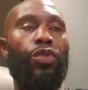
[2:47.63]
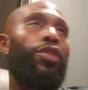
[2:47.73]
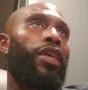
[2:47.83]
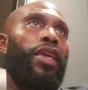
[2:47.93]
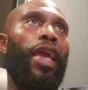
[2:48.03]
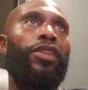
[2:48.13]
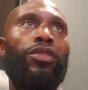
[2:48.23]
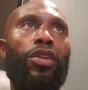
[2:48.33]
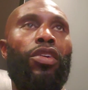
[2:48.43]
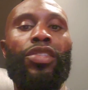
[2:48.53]
You will get
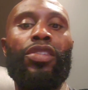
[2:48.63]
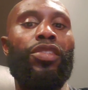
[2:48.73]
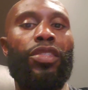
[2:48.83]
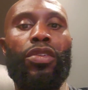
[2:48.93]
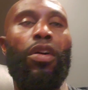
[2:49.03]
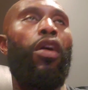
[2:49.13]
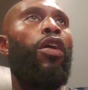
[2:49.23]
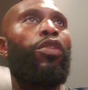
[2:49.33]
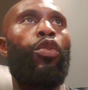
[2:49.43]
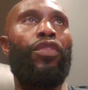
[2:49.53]
cancer. Carcinogens are
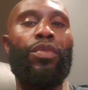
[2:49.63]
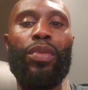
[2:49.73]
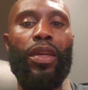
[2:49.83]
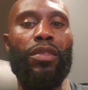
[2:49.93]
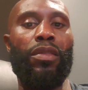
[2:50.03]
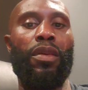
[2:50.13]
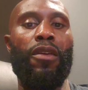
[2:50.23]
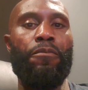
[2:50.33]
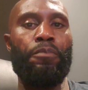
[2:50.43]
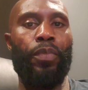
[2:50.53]
all over the place.
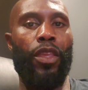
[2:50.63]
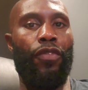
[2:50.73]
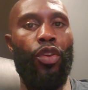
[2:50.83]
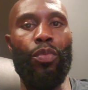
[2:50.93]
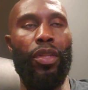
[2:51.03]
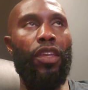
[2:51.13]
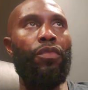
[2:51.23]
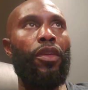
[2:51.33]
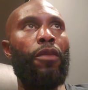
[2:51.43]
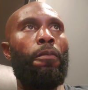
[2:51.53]
If you don't
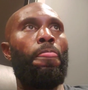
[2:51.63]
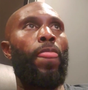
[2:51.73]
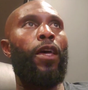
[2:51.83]
believe me,